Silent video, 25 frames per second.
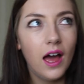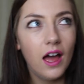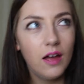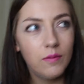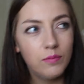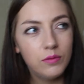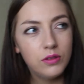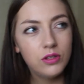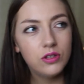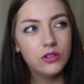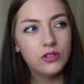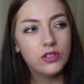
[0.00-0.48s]

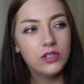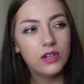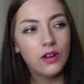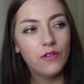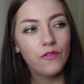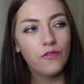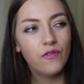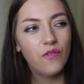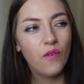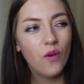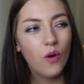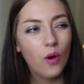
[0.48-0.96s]
I've been using
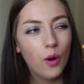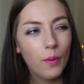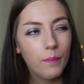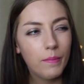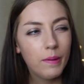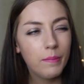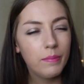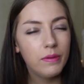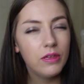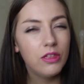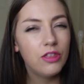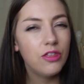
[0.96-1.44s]
it for
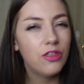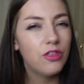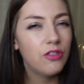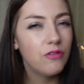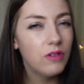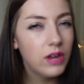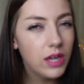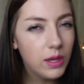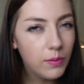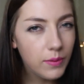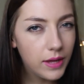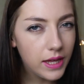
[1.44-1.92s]
maybe
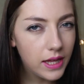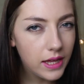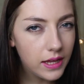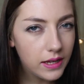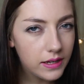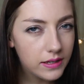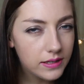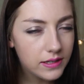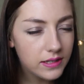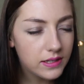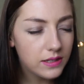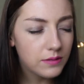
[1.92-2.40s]
three
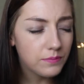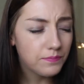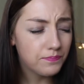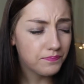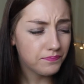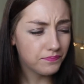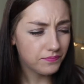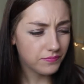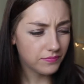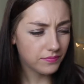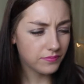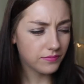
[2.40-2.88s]
weeks
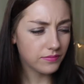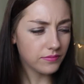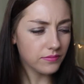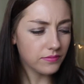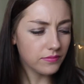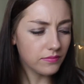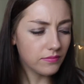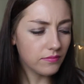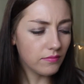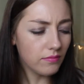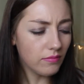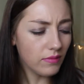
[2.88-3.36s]

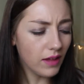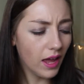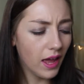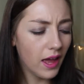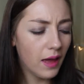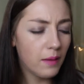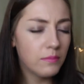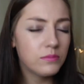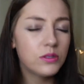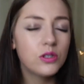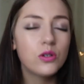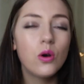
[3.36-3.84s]

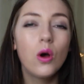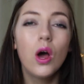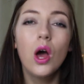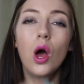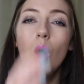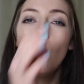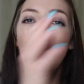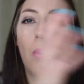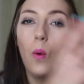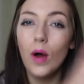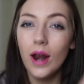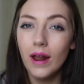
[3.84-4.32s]
um, so
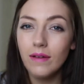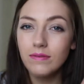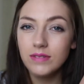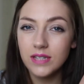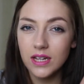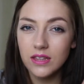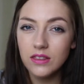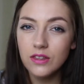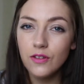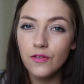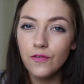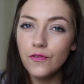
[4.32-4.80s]
when I've
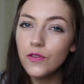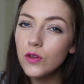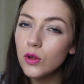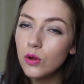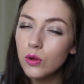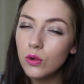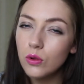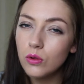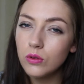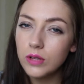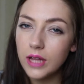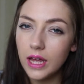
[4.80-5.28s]
done the
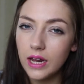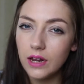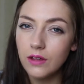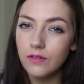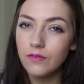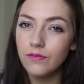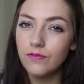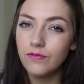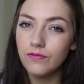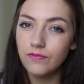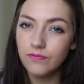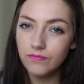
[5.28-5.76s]
full kind
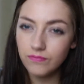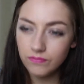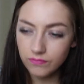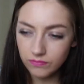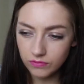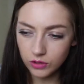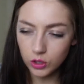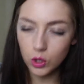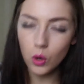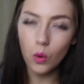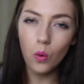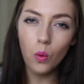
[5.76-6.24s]
of
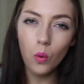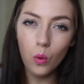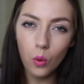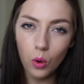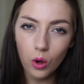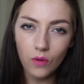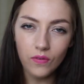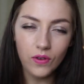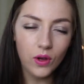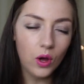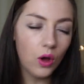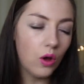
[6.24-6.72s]

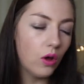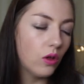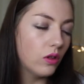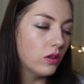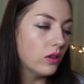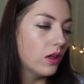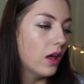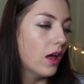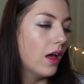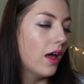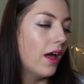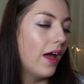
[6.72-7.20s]
go of it
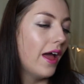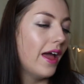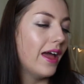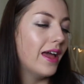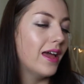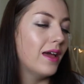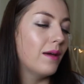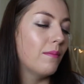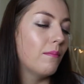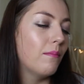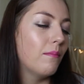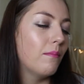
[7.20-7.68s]
all
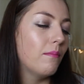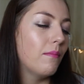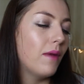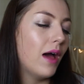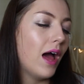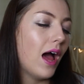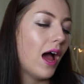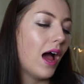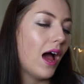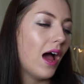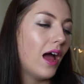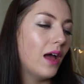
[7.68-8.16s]
um,
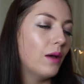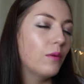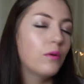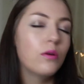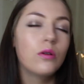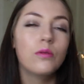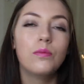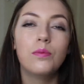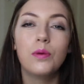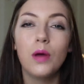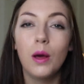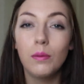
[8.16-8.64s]
I
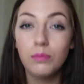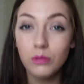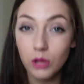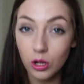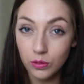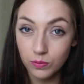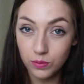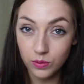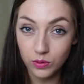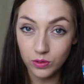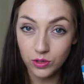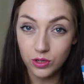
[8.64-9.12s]
will put a
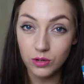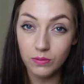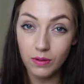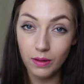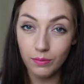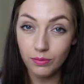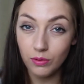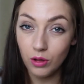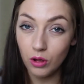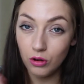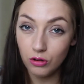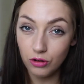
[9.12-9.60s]
blog post on
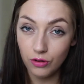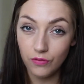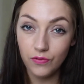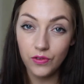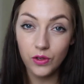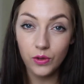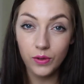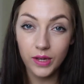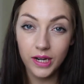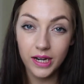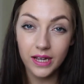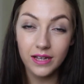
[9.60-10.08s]
my blog
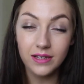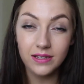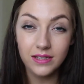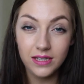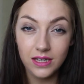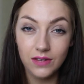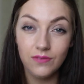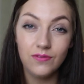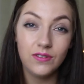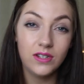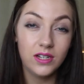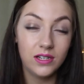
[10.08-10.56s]
reviewing it and
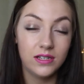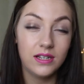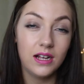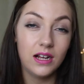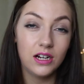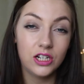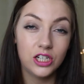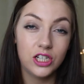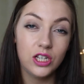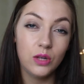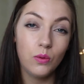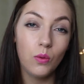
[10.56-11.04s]
see if it does
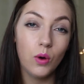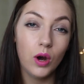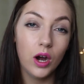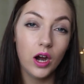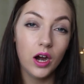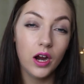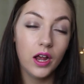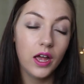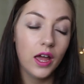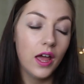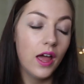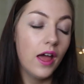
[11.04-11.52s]
actually
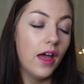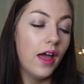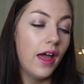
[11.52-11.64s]
work